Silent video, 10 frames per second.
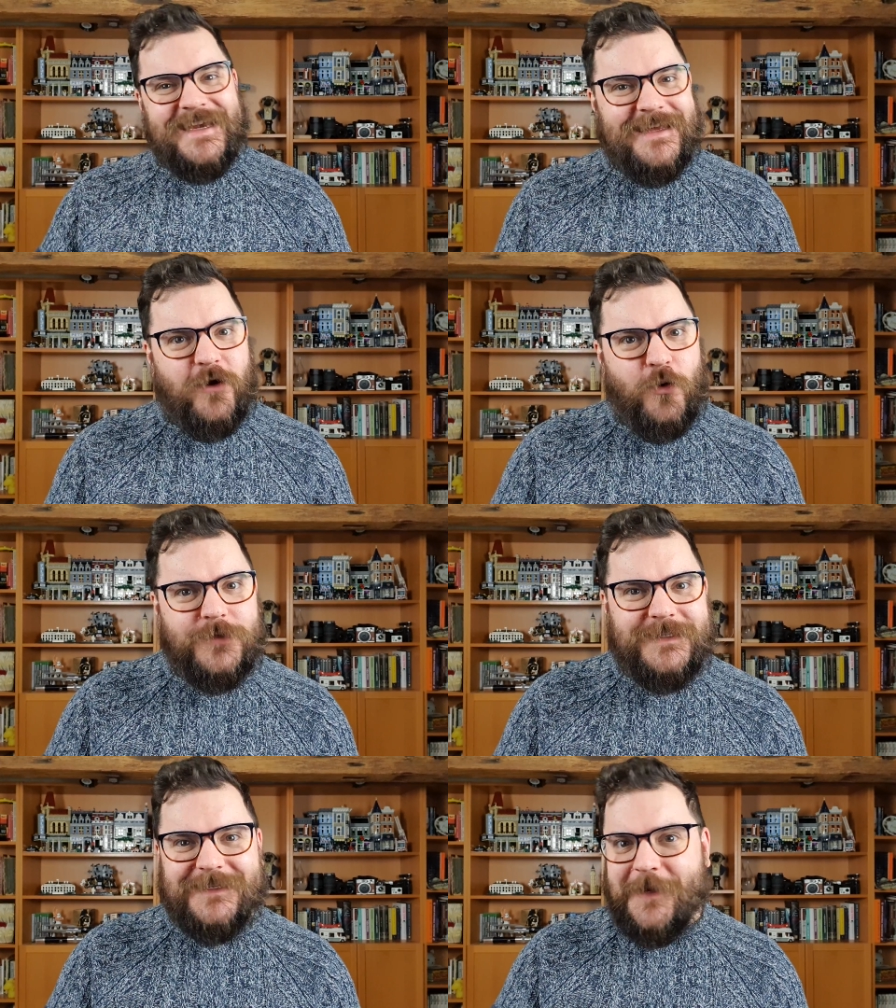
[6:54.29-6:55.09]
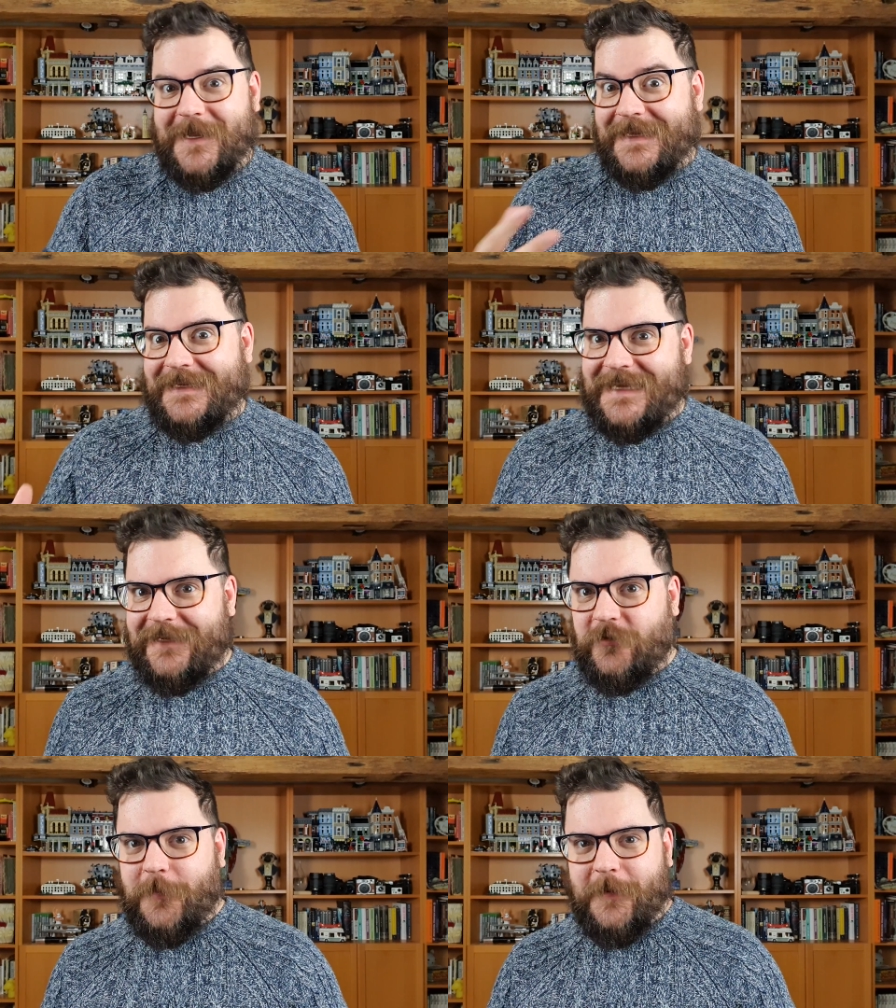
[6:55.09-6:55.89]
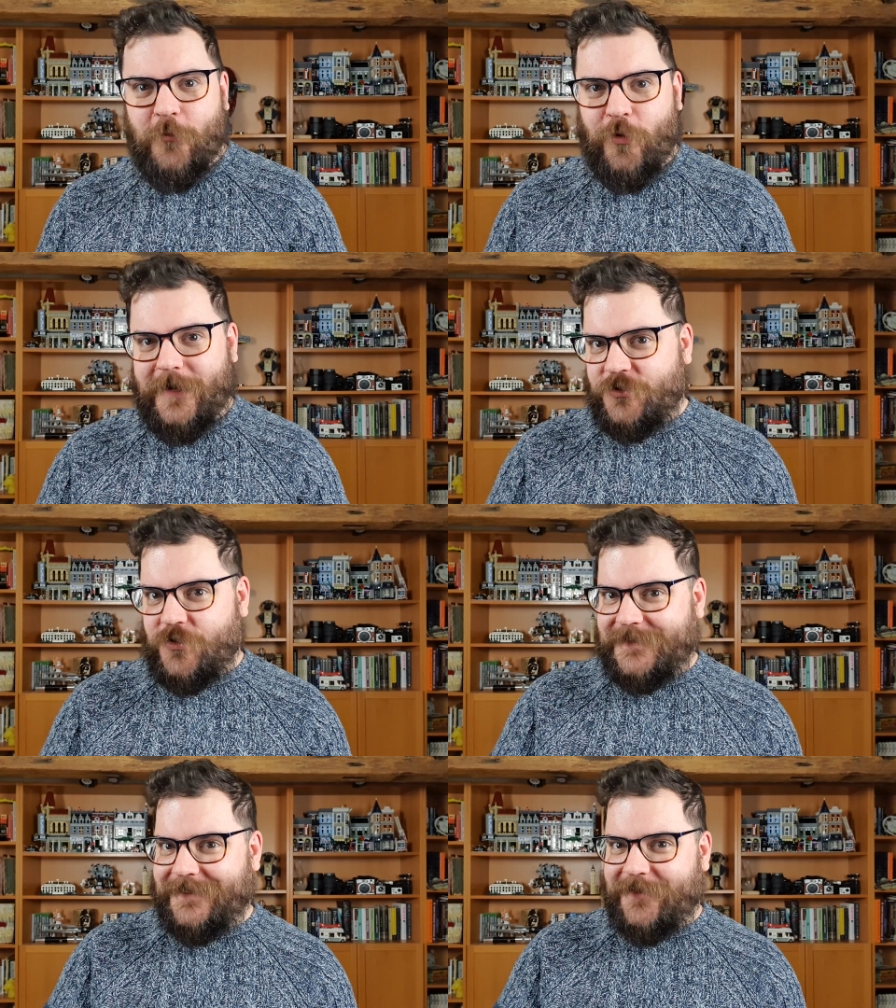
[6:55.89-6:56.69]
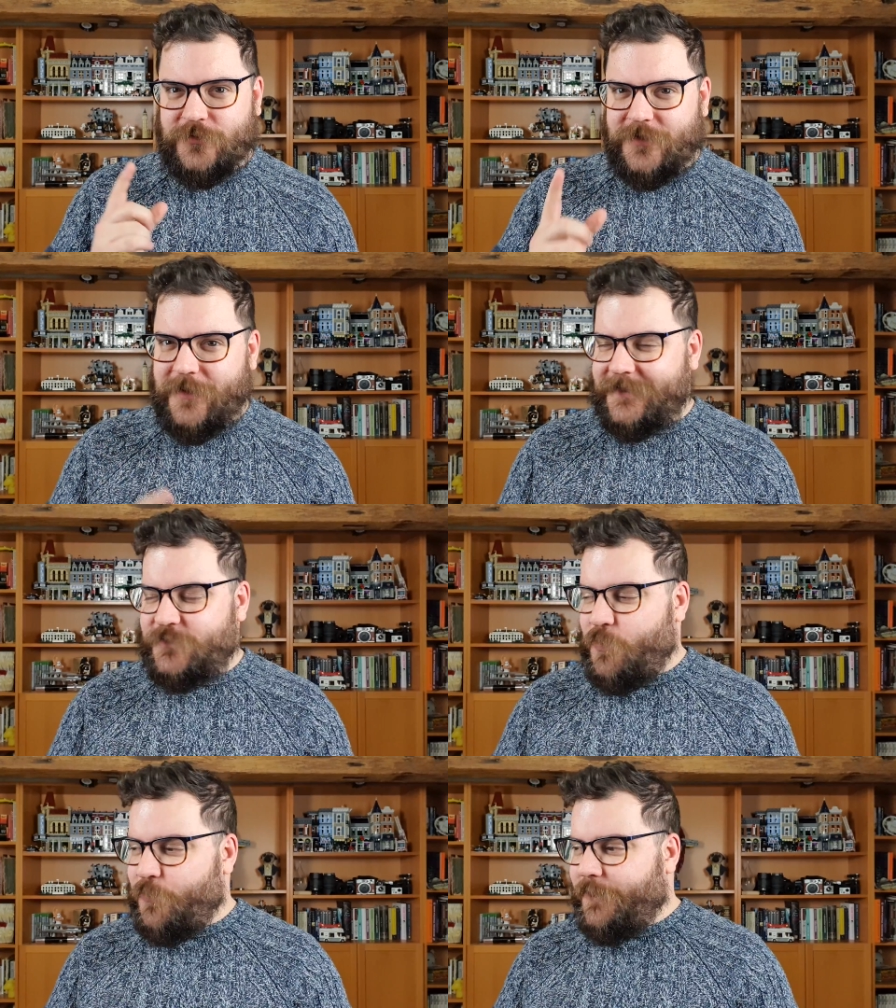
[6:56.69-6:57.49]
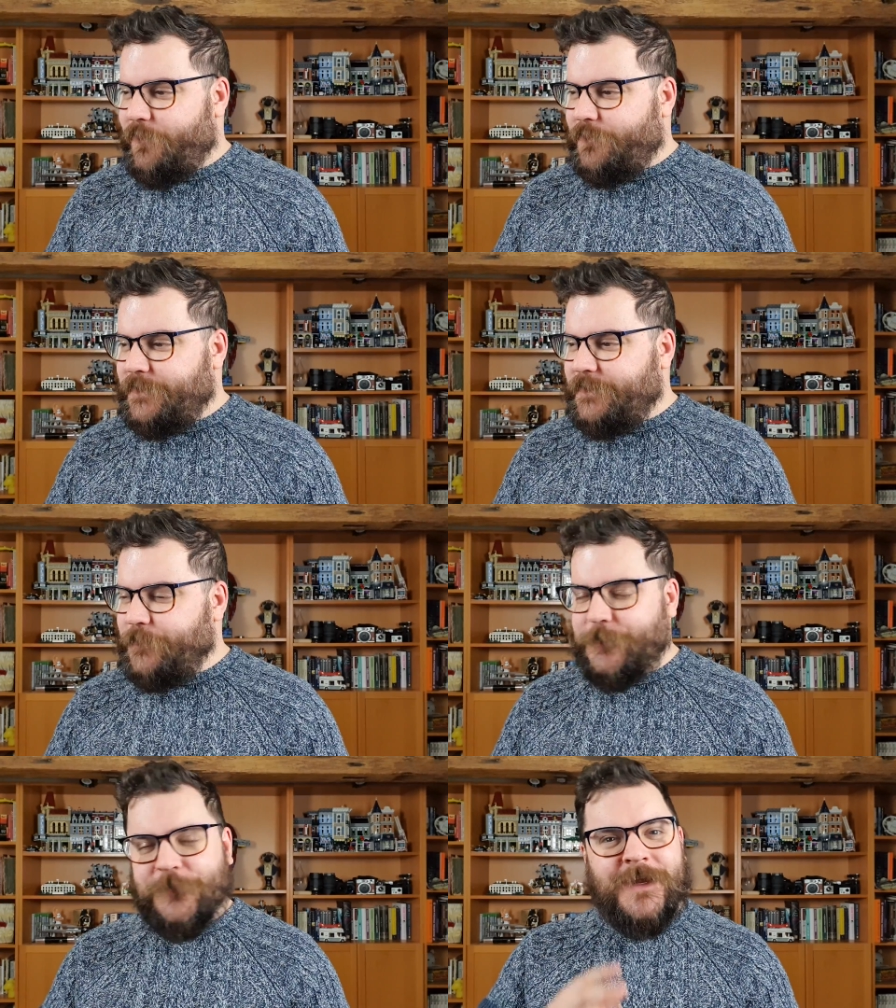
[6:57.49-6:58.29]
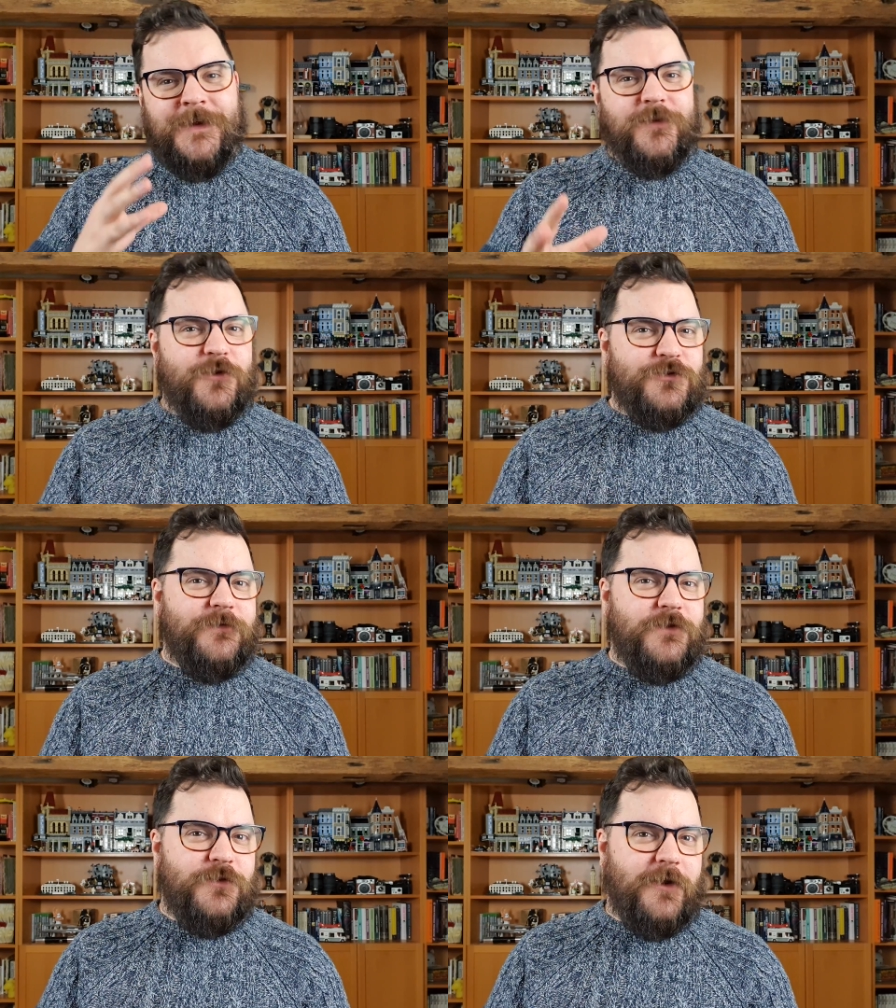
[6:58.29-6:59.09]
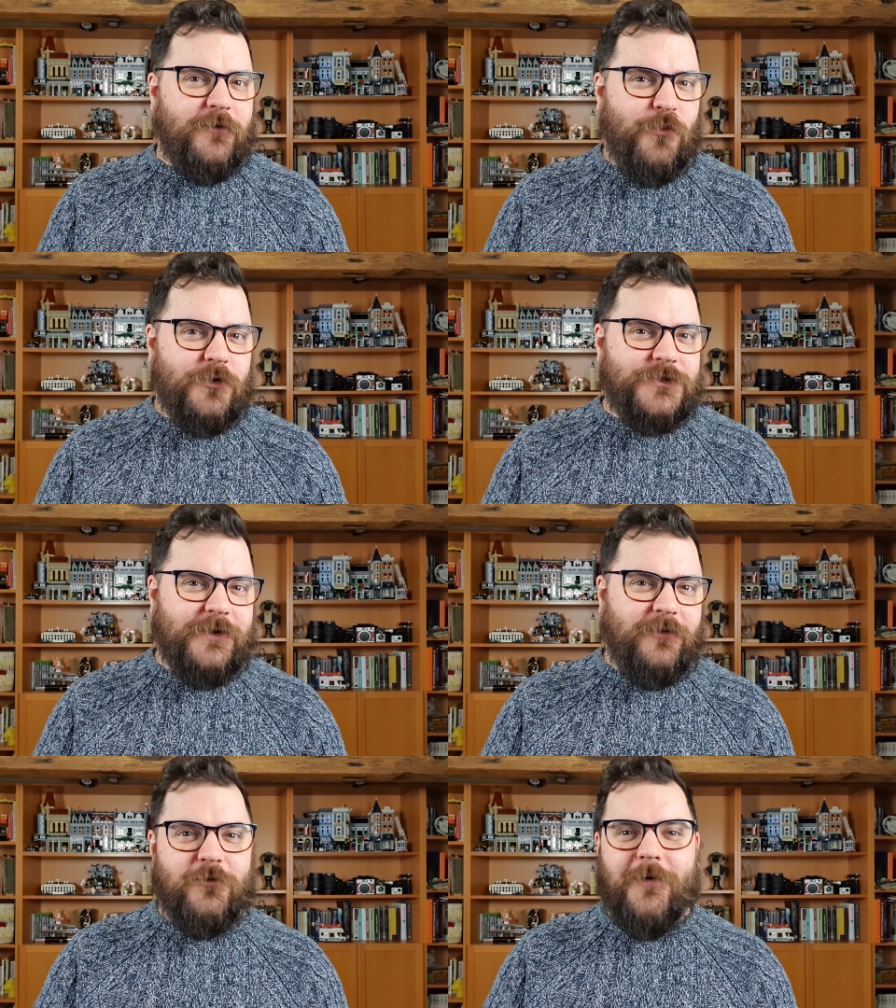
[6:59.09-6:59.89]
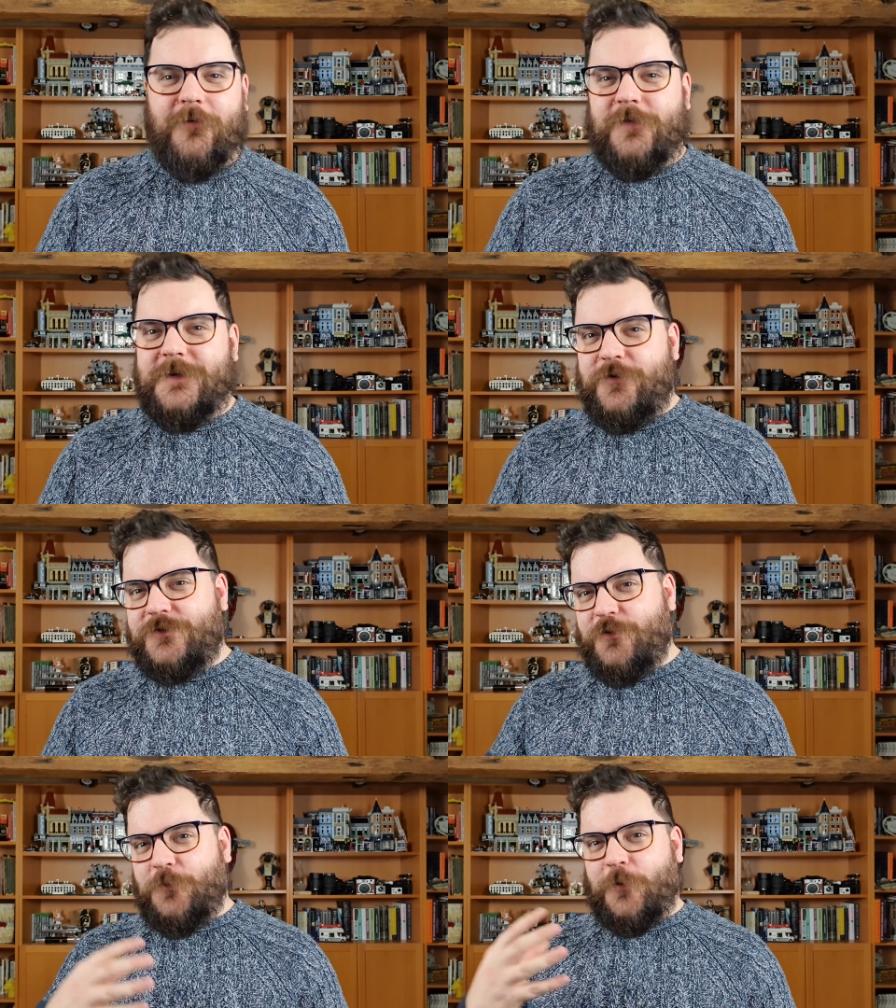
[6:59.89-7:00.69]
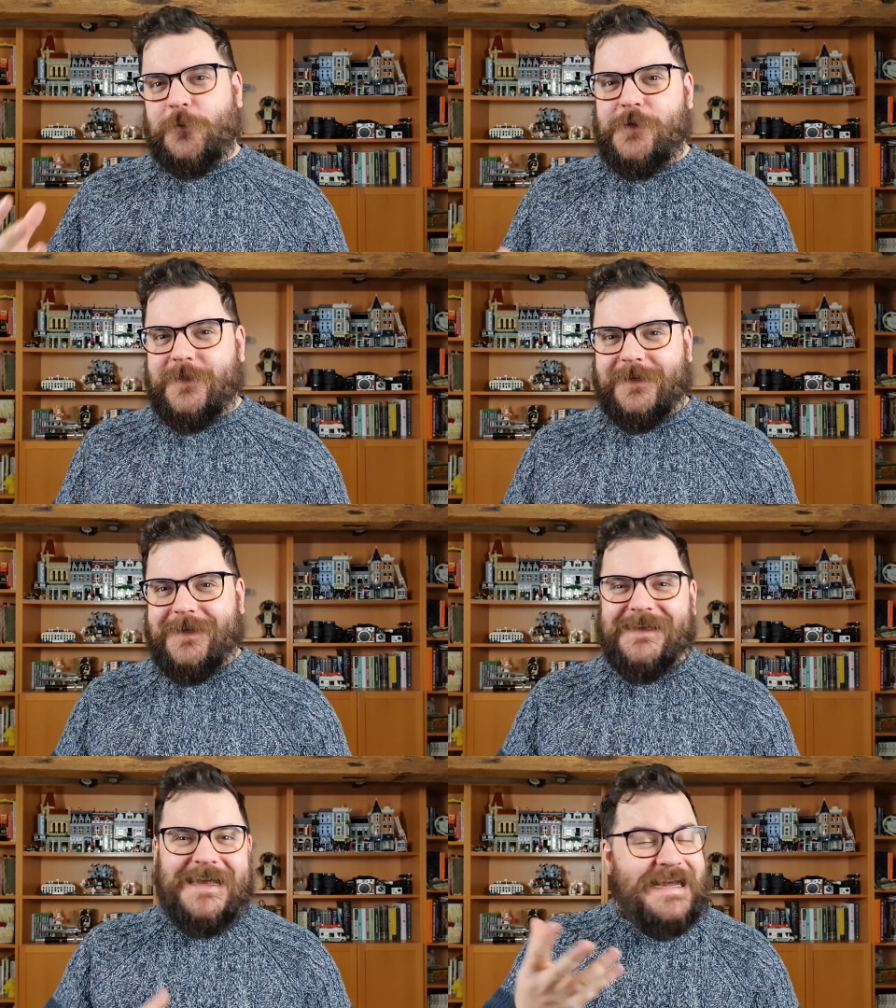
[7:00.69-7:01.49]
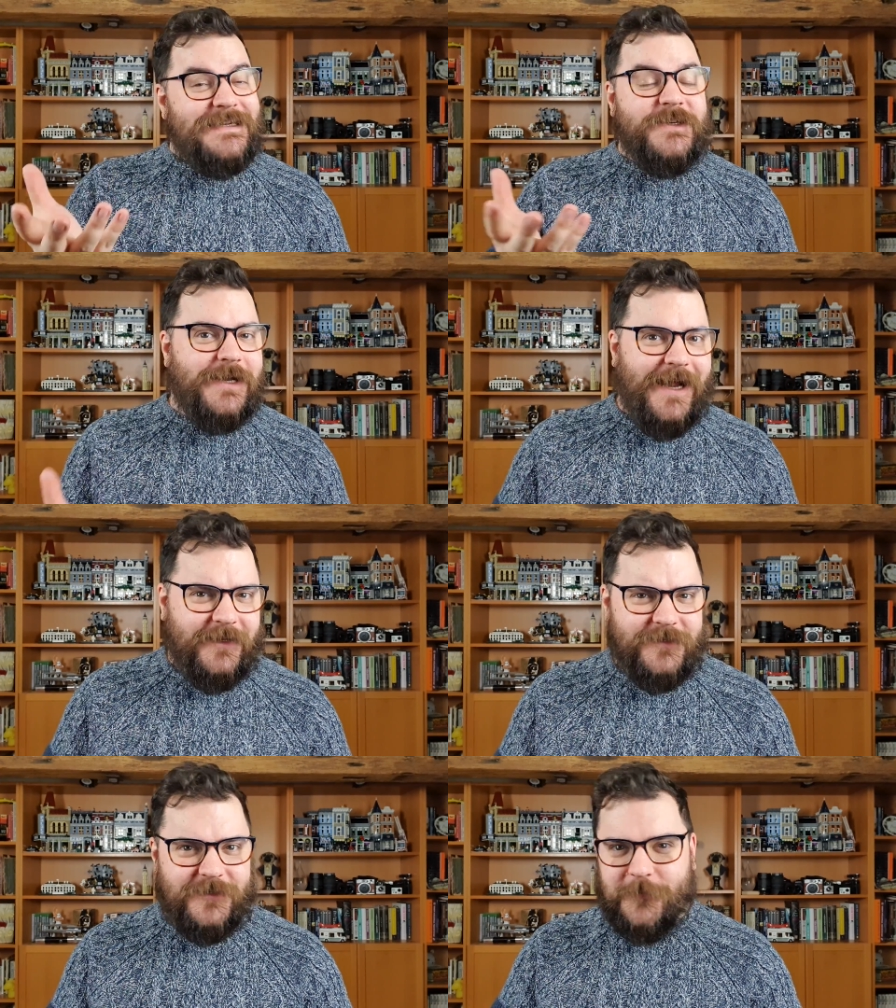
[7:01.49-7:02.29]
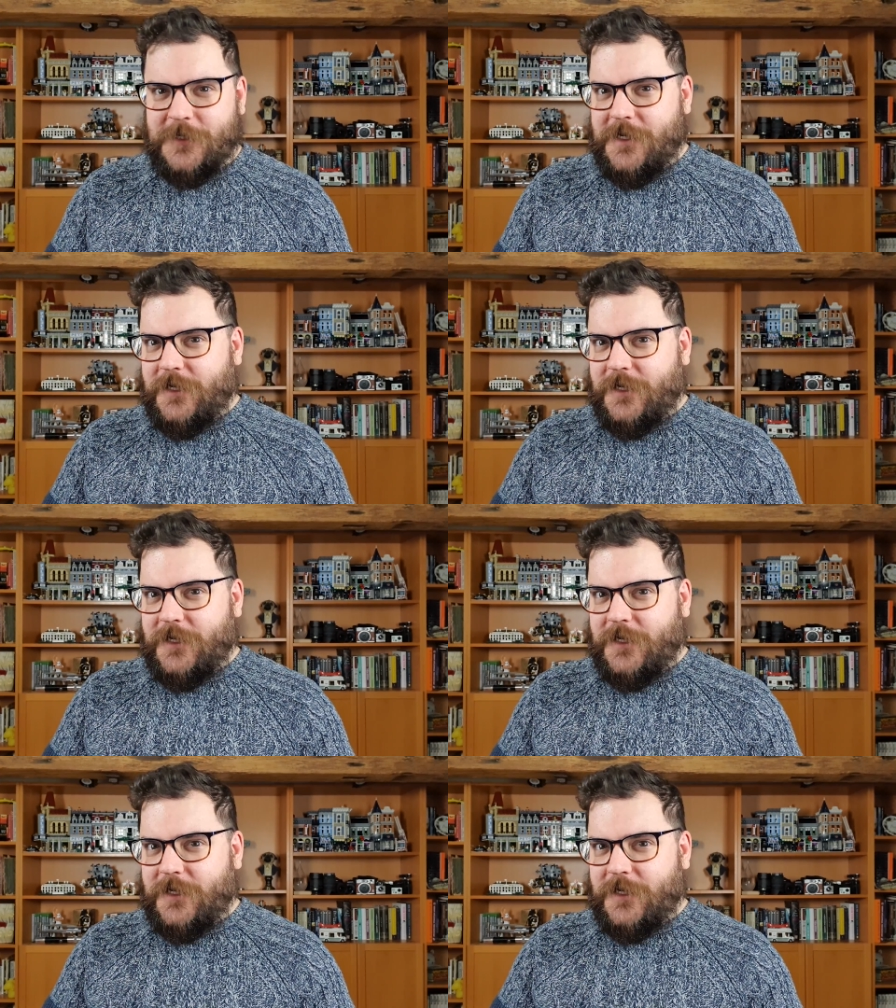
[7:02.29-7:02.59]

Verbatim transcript: say that I wanted to make things a little bit more interesting though, so that's what we're going to do. For those of you that have watched a lot of our videos, you're probably thinking he's going to add some